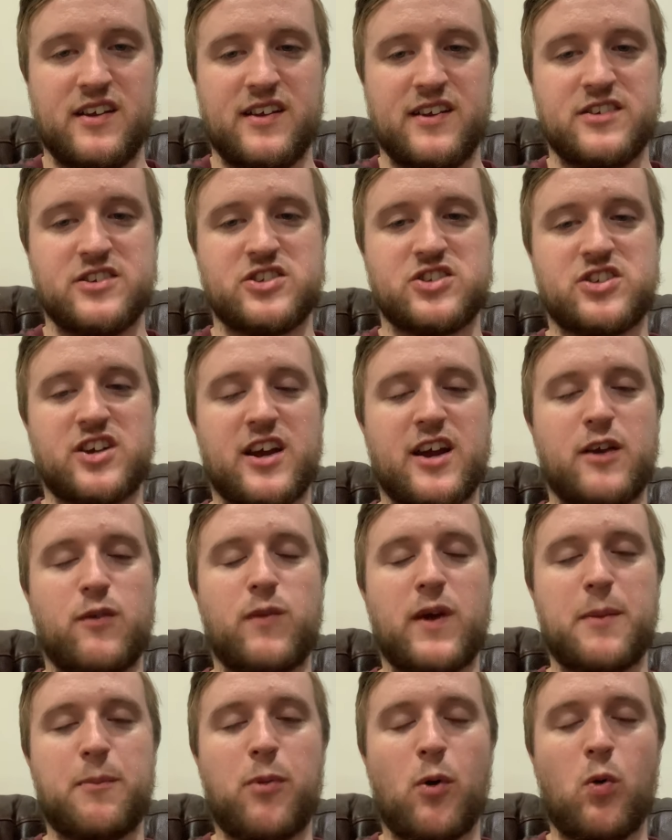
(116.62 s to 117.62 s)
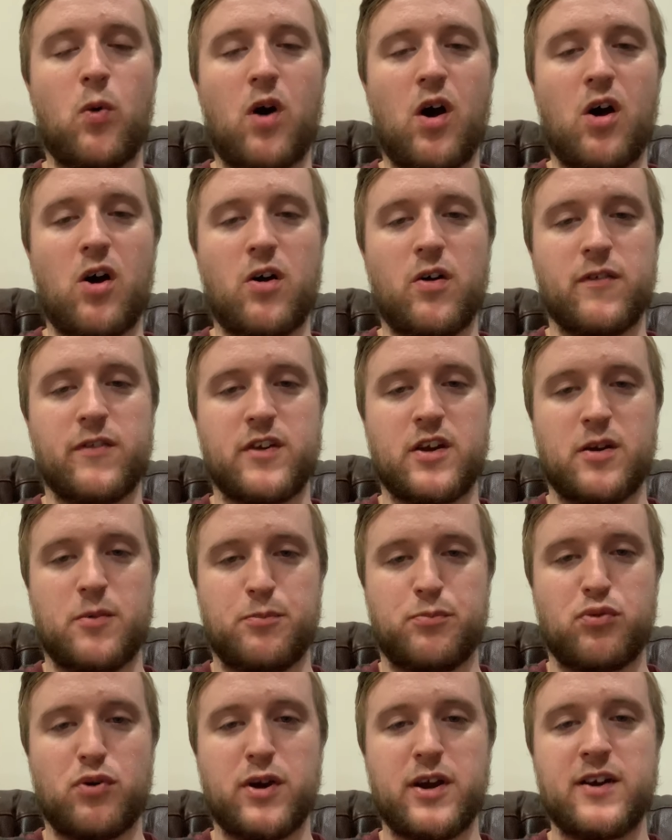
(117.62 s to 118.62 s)
So we bought on
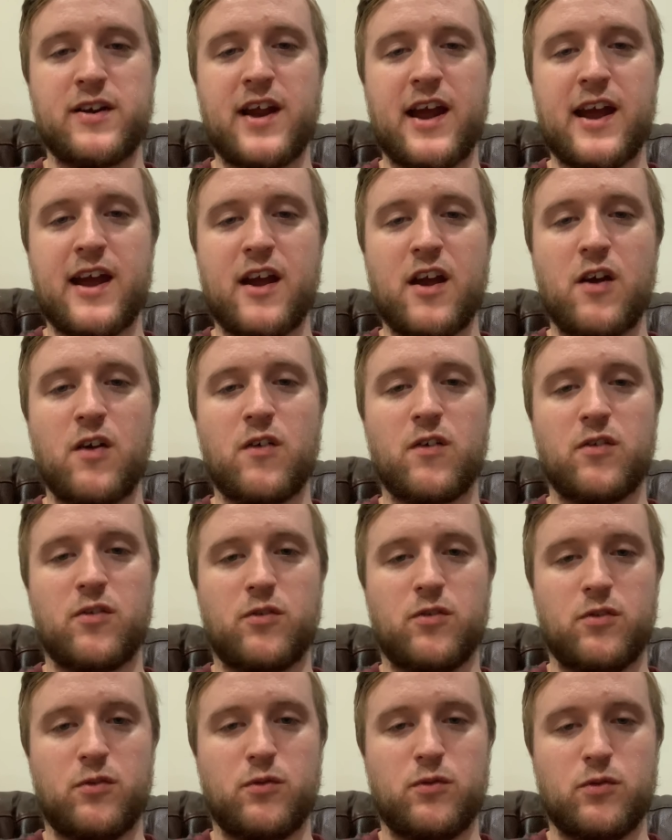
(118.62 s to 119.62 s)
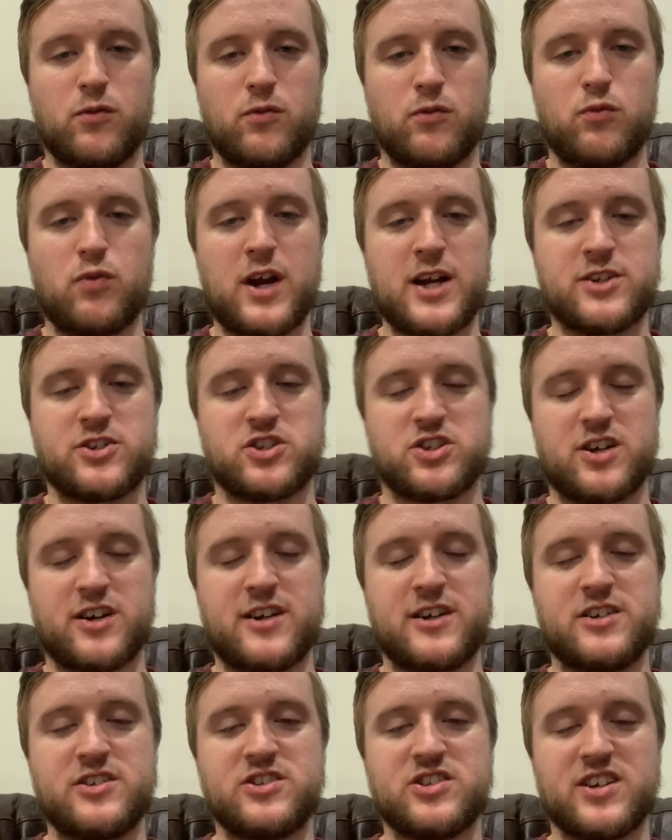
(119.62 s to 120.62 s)
Bruno,
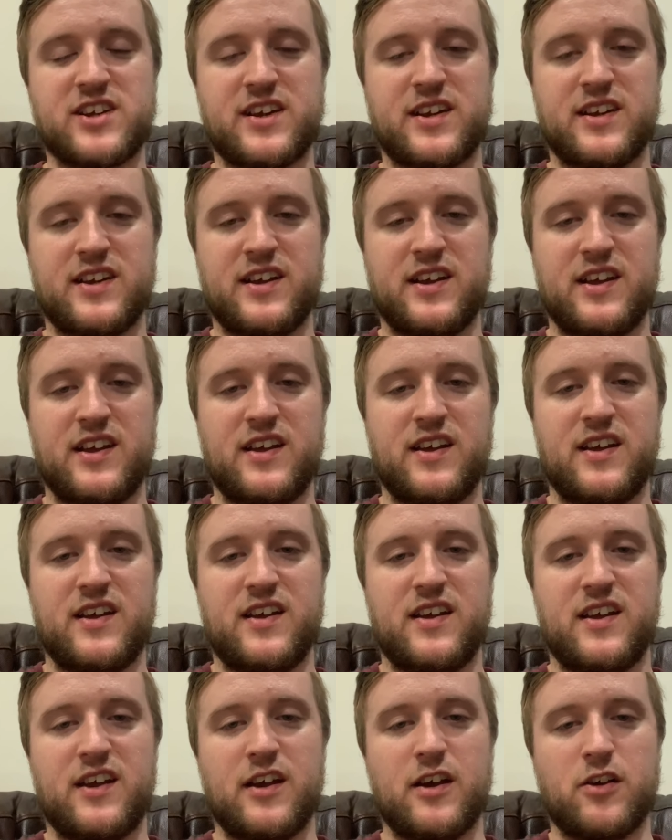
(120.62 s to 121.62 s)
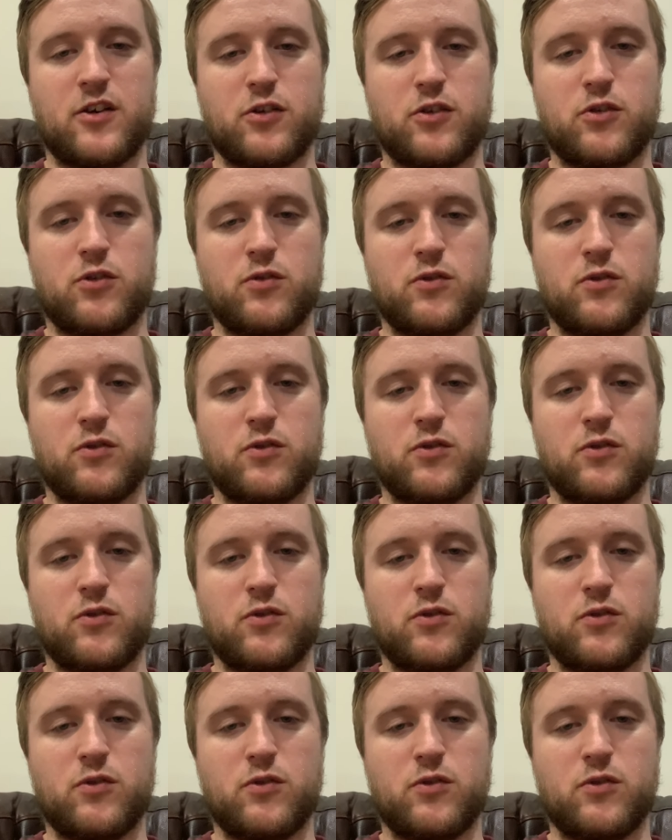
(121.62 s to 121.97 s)
Rashford and